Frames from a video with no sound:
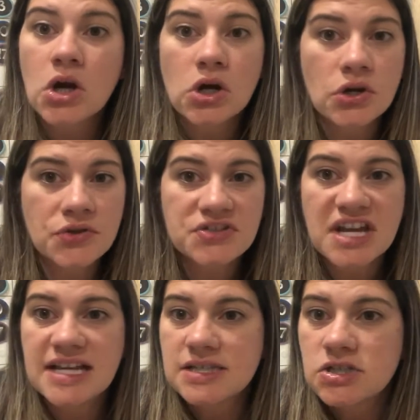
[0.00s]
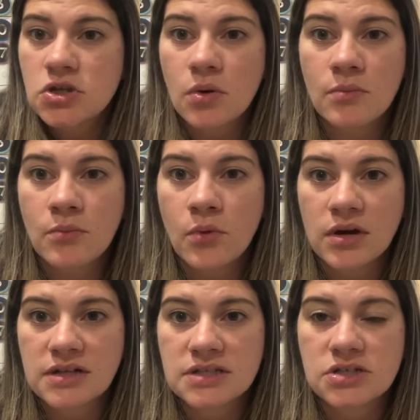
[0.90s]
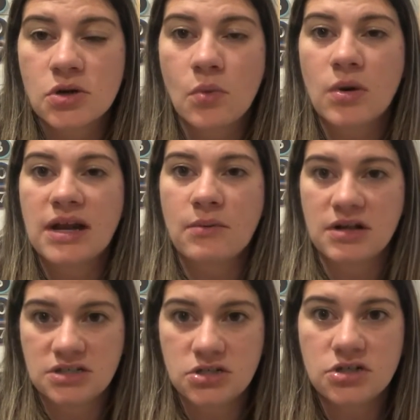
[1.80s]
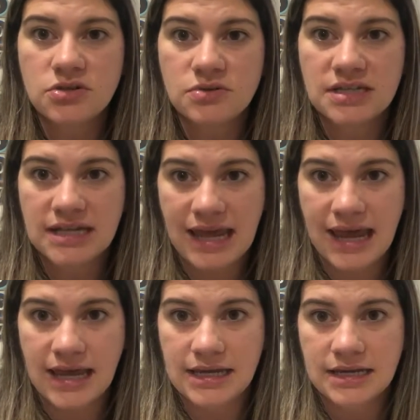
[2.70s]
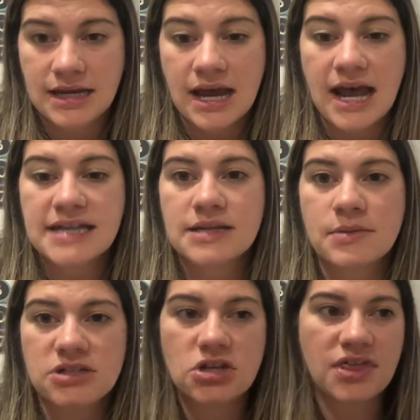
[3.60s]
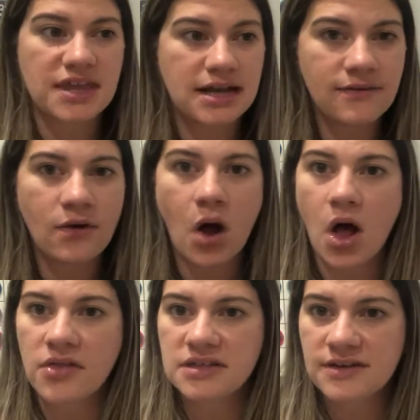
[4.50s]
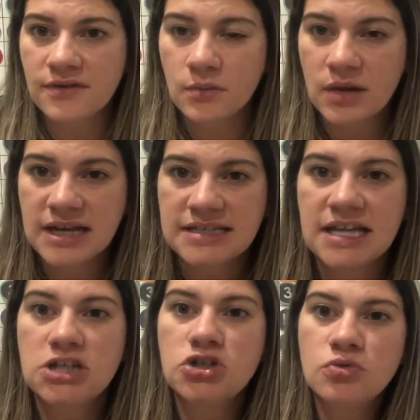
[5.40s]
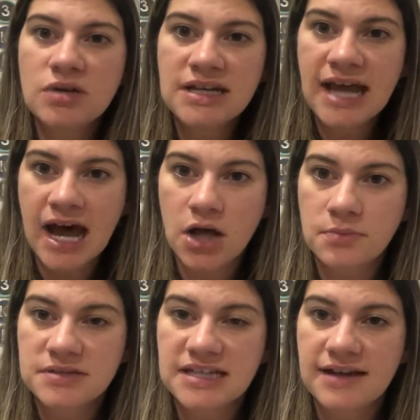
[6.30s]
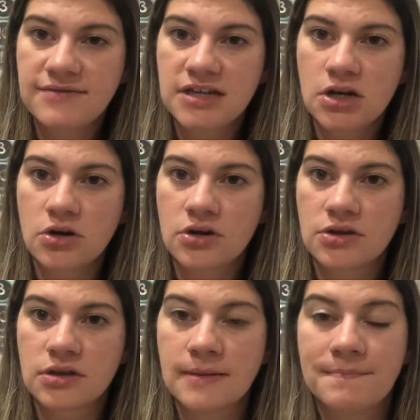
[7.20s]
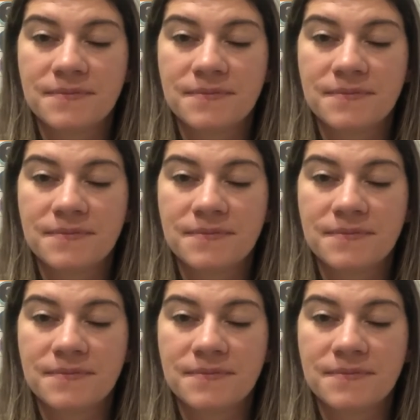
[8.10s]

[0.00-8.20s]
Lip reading: Earth Day is so important. So what I want you to do today is I want you to think of all the different ways that you can help save the earth.